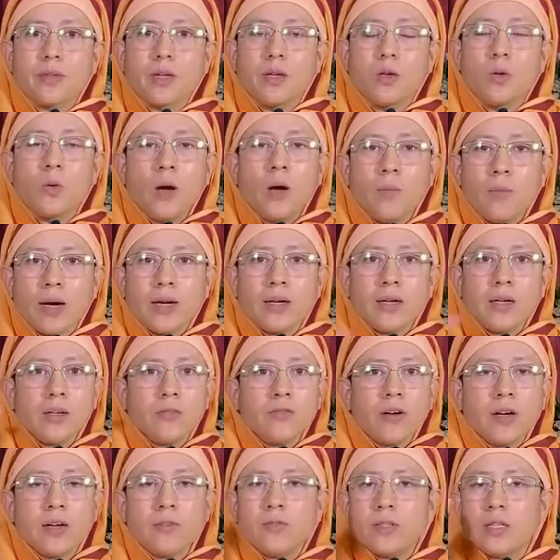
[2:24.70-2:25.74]
You have
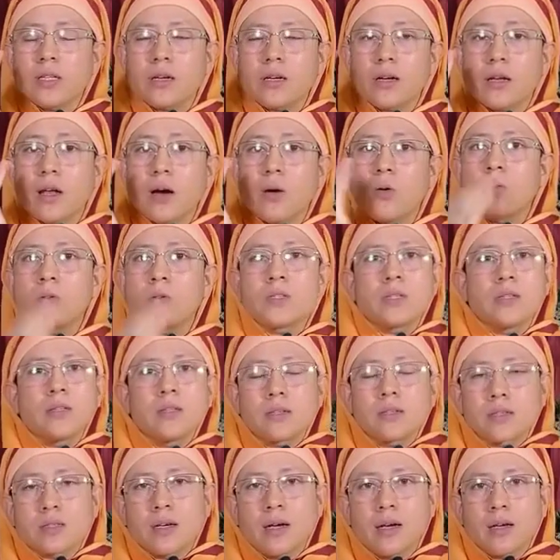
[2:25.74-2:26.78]
identified with the clouds in the
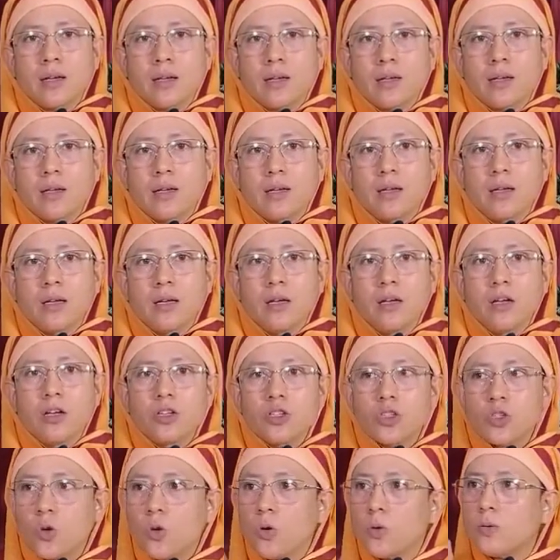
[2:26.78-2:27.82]
sky.
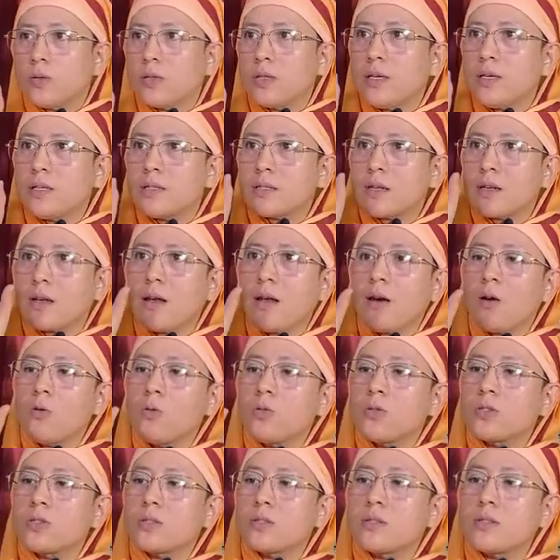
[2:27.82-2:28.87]
So these
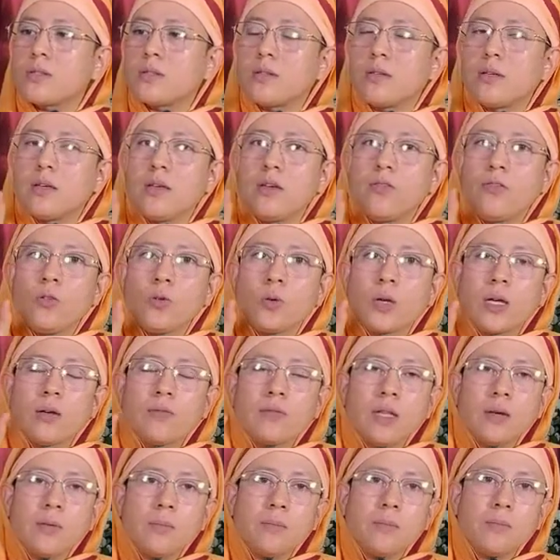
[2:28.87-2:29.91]
clouds, if you give
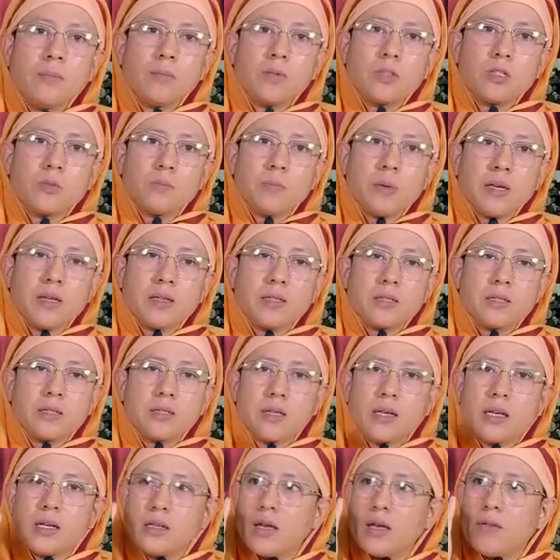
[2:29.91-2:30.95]
them space,
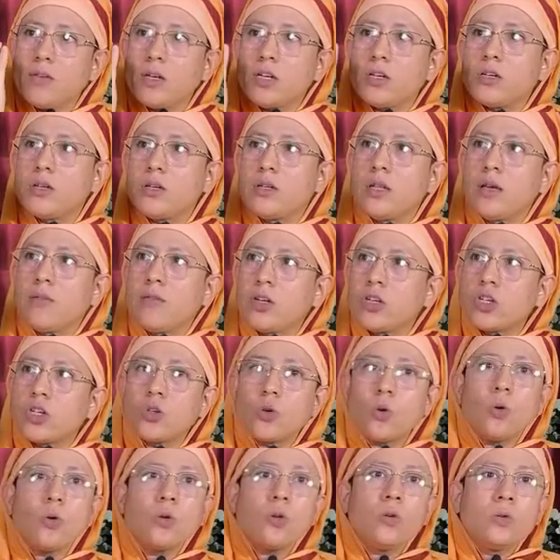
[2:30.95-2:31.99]
they will
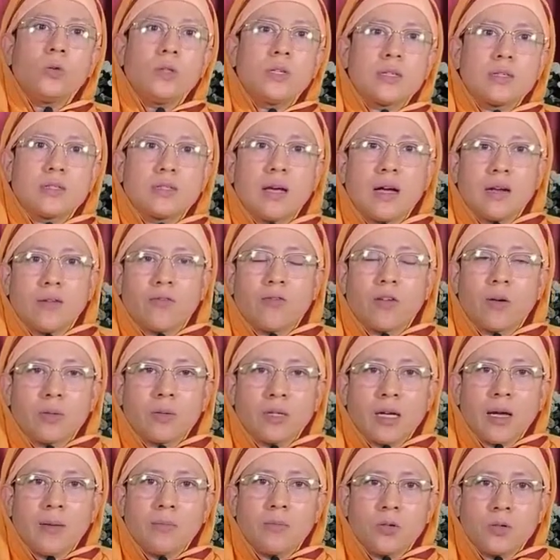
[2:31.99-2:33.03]
show you the sun from
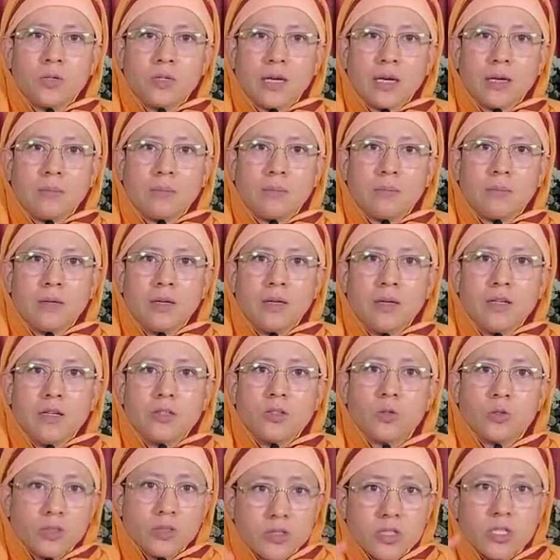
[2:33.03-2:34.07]
time to time.
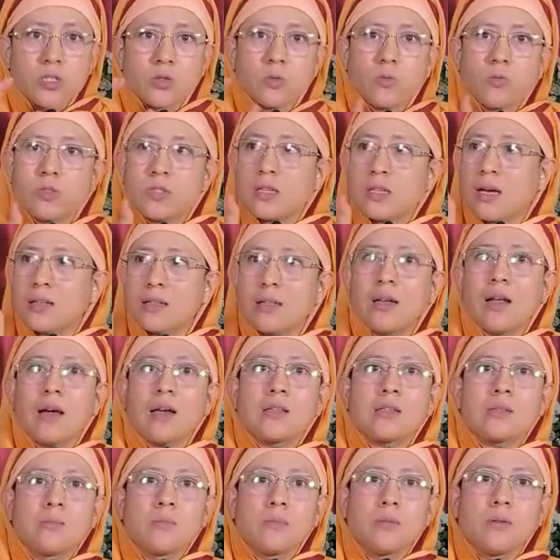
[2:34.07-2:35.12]
So this is
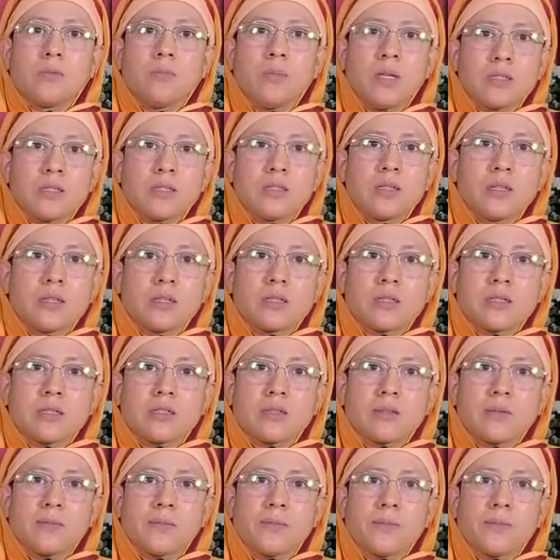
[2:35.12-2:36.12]
sadhana means this.